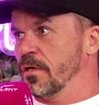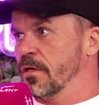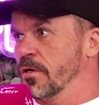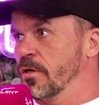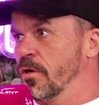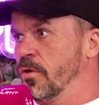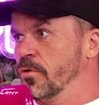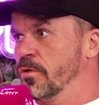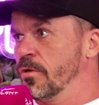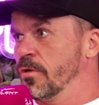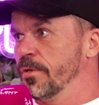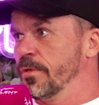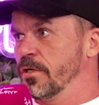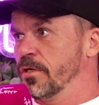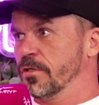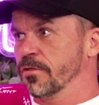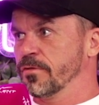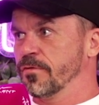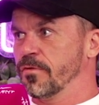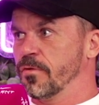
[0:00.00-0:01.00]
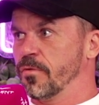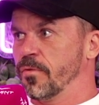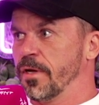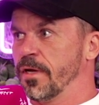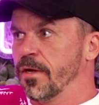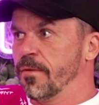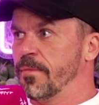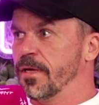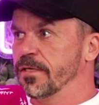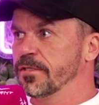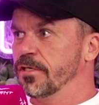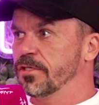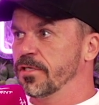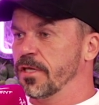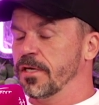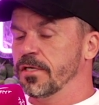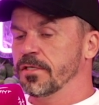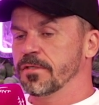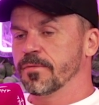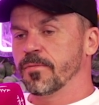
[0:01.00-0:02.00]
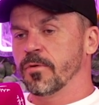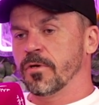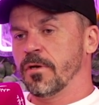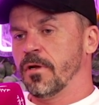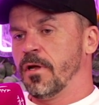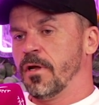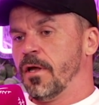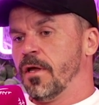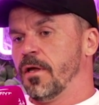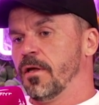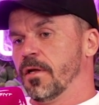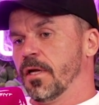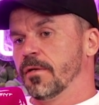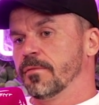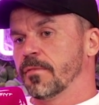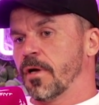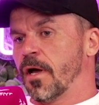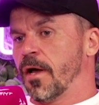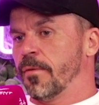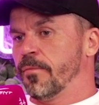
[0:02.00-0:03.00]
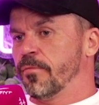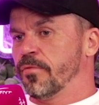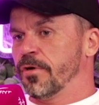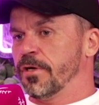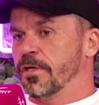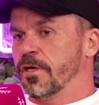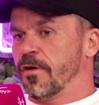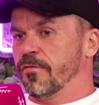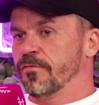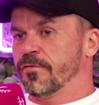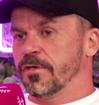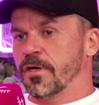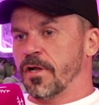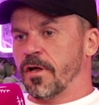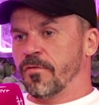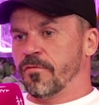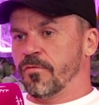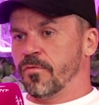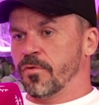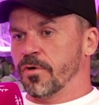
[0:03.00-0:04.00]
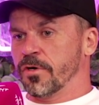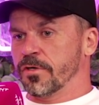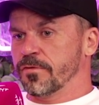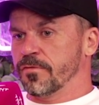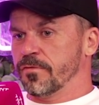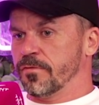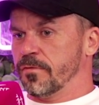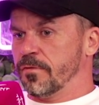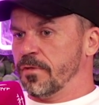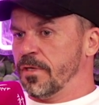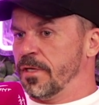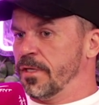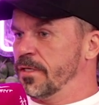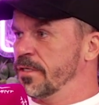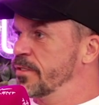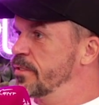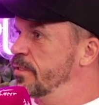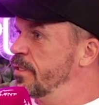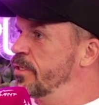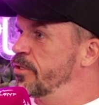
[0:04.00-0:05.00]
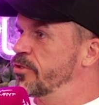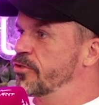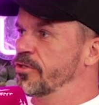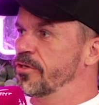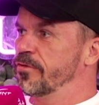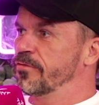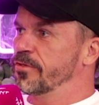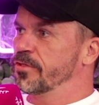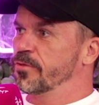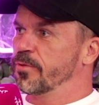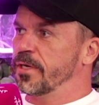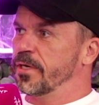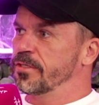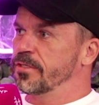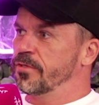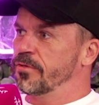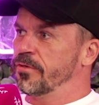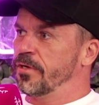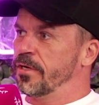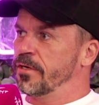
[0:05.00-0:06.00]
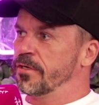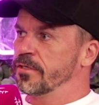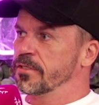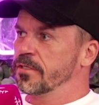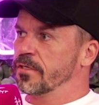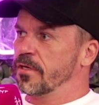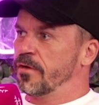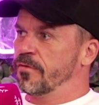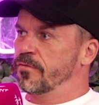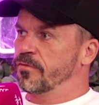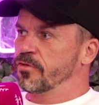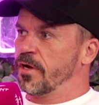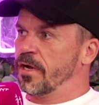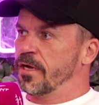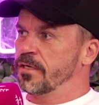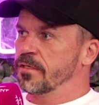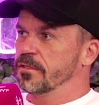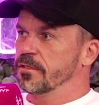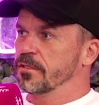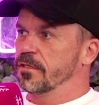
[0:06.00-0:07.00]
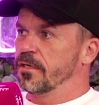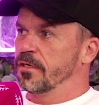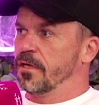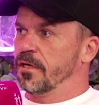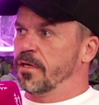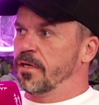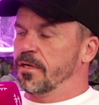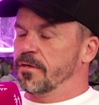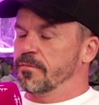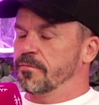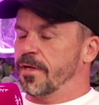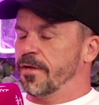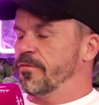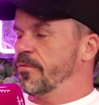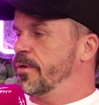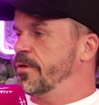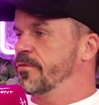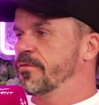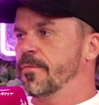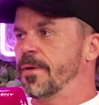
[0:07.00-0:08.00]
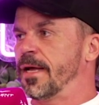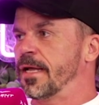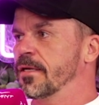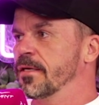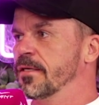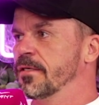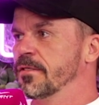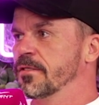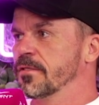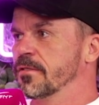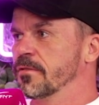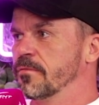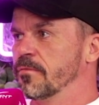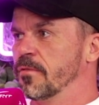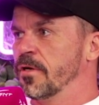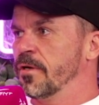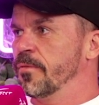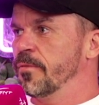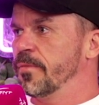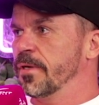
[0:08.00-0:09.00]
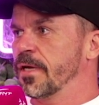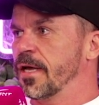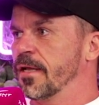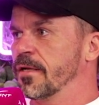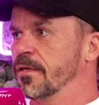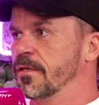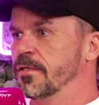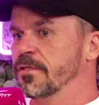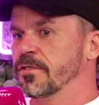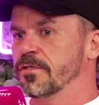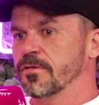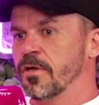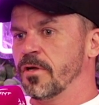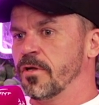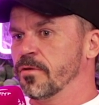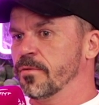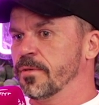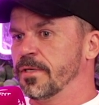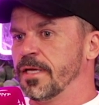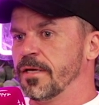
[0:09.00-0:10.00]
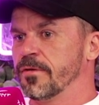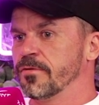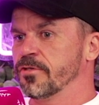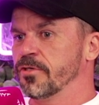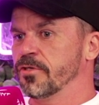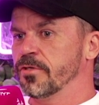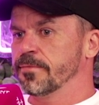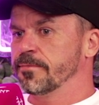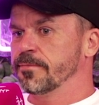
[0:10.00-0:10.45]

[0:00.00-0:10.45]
older because of the way I message things, but I'm pretty confident. I've worked in this industry for 22 years. I've trained everybody from athletes, Olympic athletes, all the way down to,